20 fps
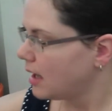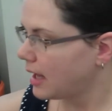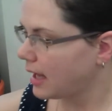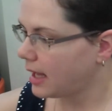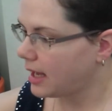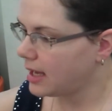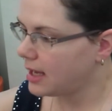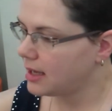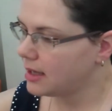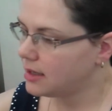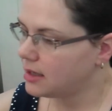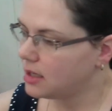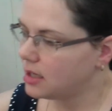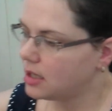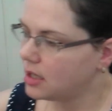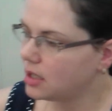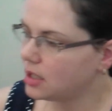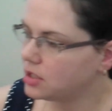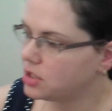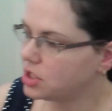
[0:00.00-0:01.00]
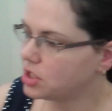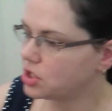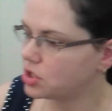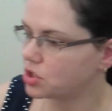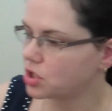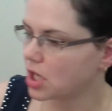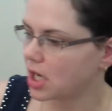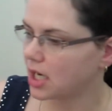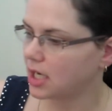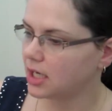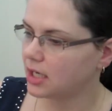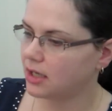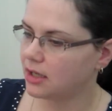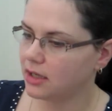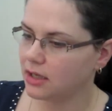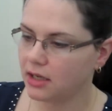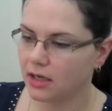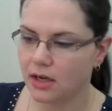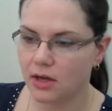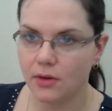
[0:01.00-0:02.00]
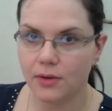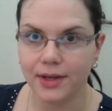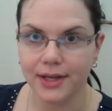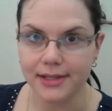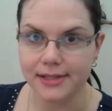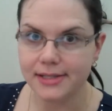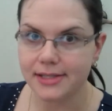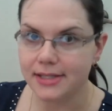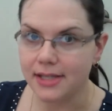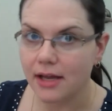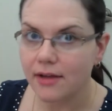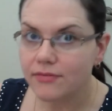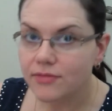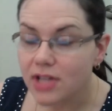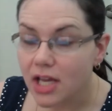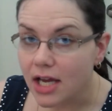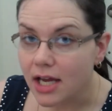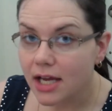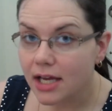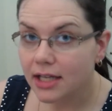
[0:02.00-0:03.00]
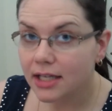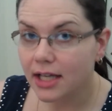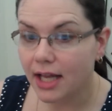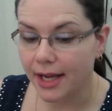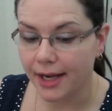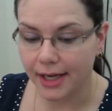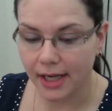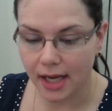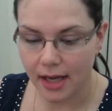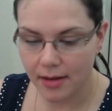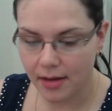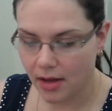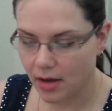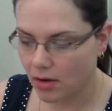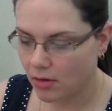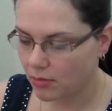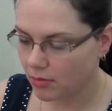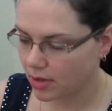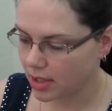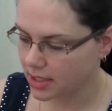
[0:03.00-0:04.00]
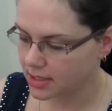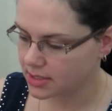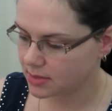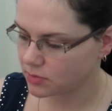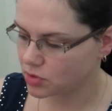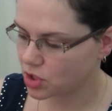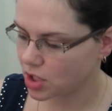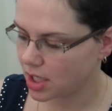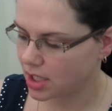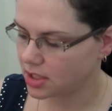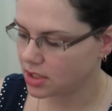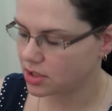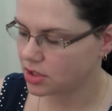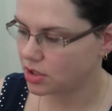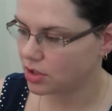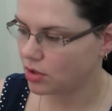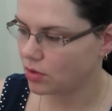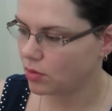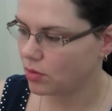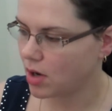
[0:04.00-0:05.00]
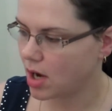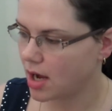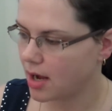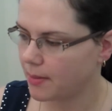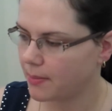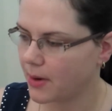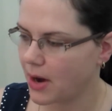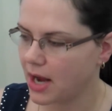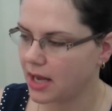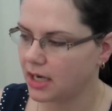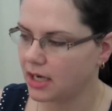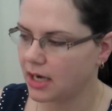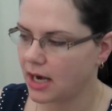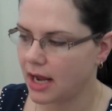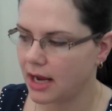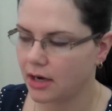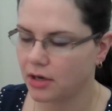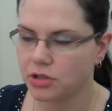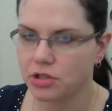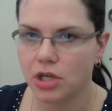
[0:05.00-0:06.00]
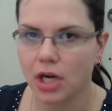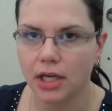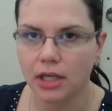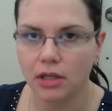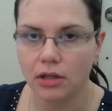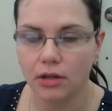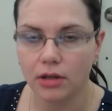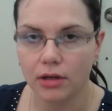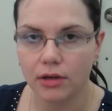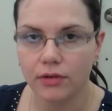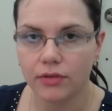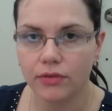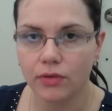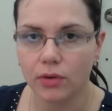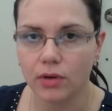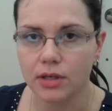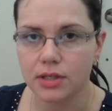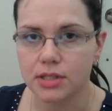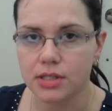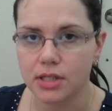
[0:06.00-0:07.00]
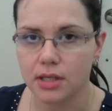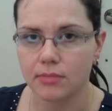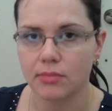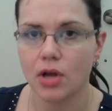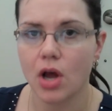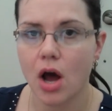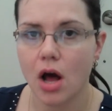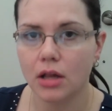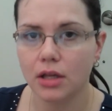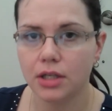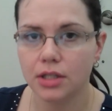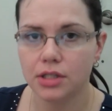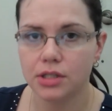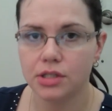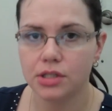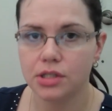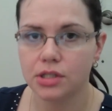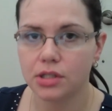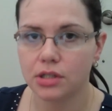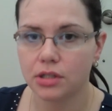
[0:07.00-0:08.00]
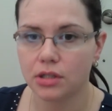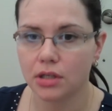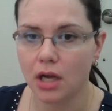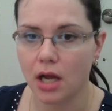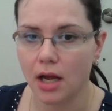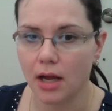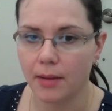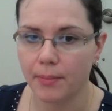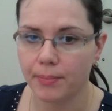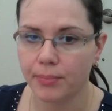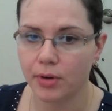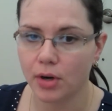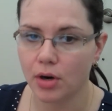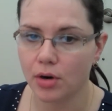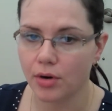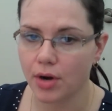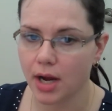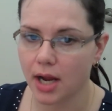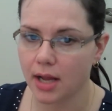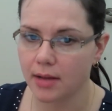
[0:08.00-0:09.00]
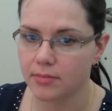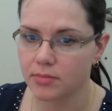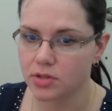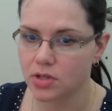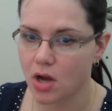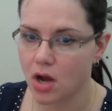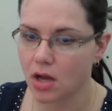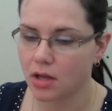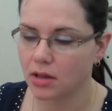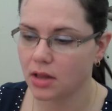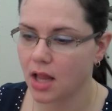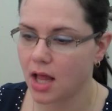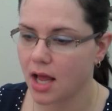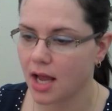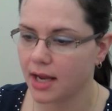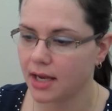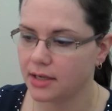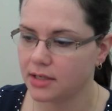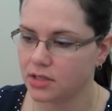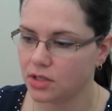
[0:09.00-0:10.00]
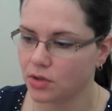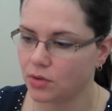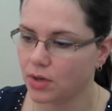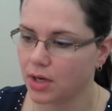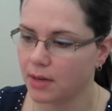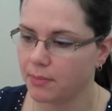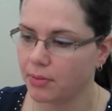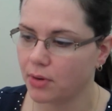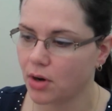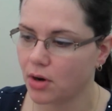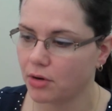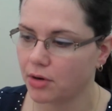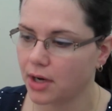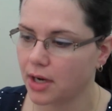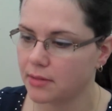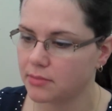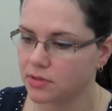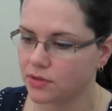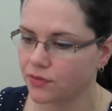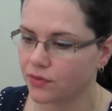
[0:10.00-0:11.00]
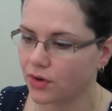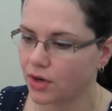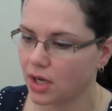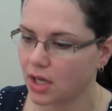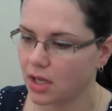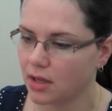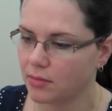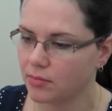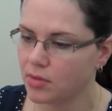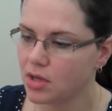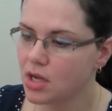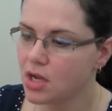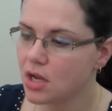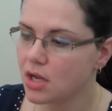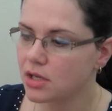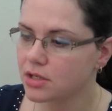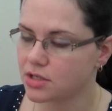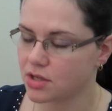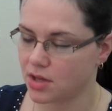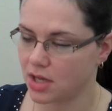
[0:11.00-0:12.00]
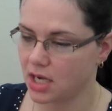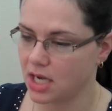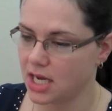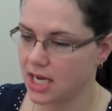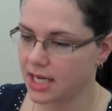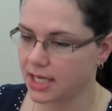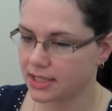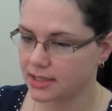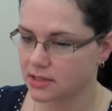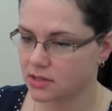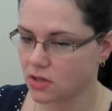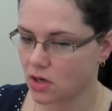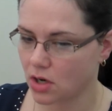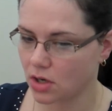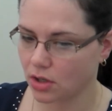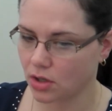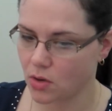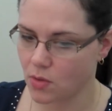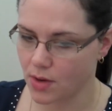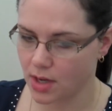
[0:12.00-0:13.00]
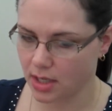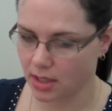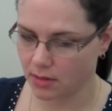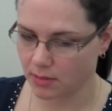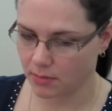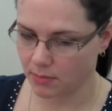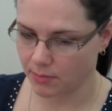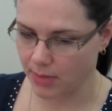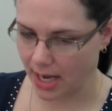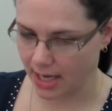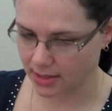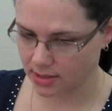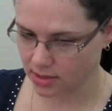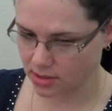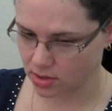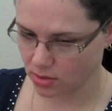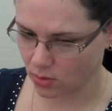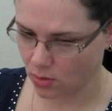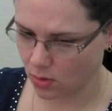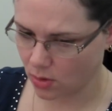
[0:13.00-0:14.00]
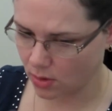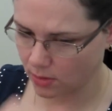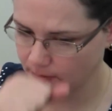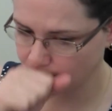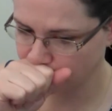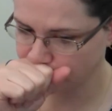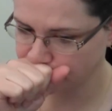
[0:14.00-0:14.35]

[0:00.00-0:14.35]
and just trying to, you know, get stuff done like I always am trying to do. Brian and I are trying to look for some college programs, online degree programs for him so that he can start going back to school.